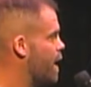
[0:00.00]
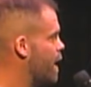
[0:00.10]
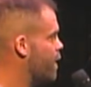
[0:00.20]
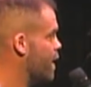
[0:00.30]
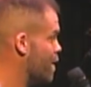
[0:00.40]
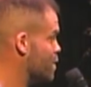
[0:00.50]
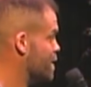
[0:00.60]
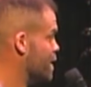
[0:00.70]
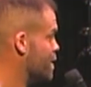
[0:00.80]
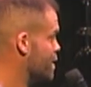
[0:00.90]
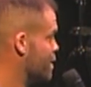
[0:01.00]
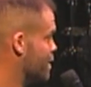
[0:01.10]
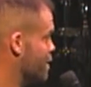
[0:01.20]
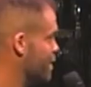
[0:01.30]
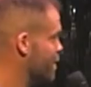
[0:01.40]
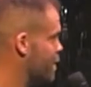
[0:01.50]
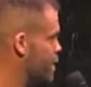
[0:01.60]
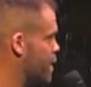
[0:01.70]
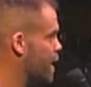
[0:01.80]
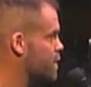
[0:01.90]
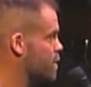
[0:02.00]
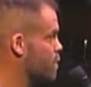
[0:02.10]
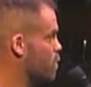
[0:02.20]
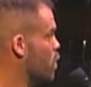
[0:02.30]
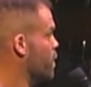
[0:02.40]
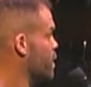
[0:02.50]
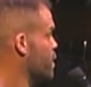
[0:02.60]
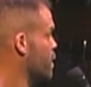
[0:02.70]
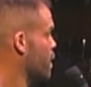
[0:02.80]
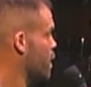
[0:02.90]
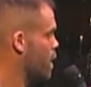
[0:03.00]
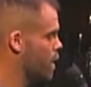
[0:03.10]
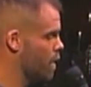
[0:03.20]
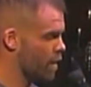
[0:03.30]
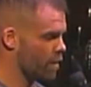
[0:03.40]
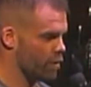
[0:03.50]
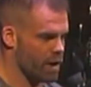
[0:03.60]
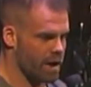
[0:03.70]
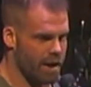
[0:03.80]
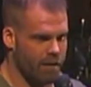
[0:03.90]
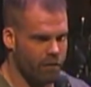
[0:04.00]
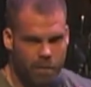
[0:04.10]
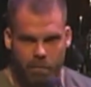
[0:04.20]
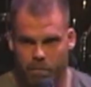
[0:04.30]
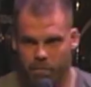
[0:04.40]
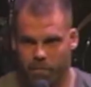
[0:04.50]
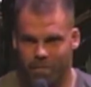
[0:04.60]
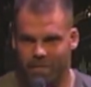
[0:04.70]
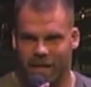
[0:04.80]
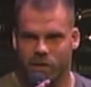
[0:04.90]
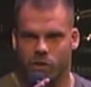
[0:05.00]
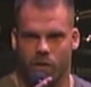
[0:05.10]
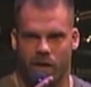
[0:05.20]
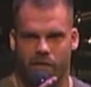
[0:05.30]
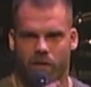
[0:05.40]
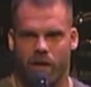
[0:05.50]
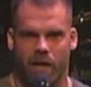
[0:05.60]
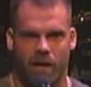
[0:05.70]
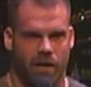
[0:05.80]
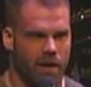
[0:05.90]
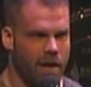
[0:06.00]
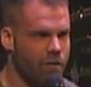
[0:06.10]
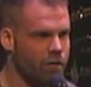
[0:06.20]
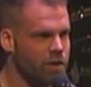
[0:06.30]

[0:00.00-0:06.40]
And that was it. That's the moment that every issue I'd ever had, every